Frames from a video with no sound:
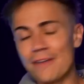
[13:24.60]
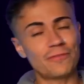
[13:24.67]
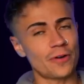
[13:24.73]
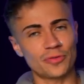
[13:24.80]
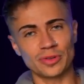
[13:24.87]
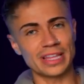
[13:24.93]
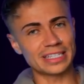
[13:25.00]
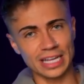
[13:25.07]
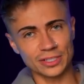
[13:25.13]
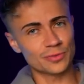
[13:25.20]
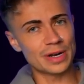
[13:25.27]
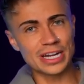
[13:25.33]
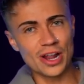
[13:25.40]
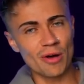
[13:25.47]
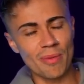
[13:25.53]
for everyone that doesn't
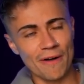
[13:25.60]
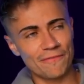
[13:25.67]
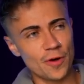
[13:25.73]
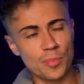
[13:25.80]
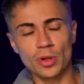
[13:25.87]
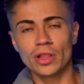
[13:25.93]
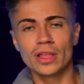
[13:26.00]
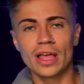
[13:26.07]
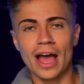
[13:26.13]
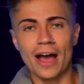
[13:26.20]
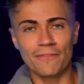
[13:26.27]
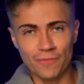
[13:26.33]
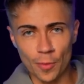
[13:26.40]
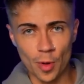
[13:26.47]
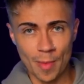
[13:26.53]
really know about football, a
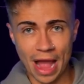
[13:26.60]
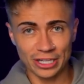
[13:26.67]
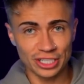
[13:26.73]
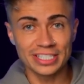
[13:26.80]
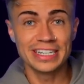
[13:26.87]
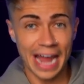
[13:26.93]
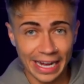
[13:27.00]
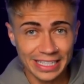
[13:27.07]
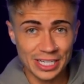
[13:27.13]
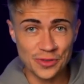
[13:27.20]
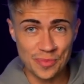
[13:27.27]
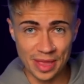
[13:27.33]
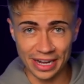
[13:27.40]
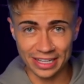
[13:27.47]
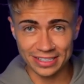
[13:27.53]
football match is 90
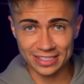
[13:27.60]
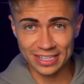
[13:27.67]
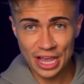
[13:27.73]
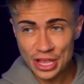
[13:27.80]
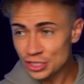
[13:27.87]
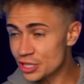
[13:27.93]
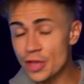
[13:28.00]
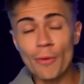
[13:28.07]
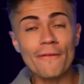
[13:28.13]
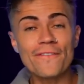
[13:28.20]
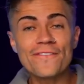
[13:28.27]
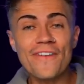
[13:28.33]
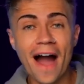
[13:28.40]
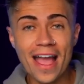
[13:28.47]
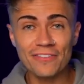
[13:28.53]
minutes. So they were
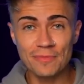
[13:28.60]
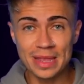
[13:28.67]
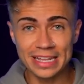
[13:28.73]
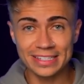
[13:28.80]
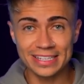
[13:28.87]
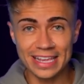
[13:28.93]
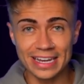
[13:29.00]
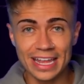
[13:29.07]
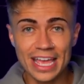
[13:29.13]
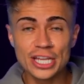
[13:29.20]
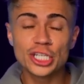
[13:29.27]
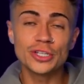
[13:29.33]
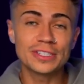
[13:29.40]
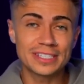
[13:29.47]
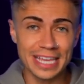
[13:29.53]
5 minutes in
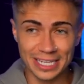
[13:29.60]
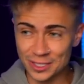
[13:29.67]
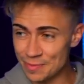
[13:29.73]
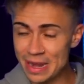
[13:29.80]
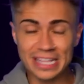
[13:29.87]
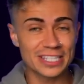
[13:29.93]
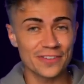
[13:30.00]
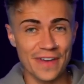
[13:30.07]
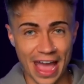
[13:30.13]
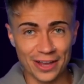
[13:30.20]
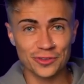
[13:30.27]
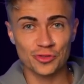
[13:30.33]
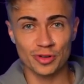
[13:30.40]
to 6 minutes of extra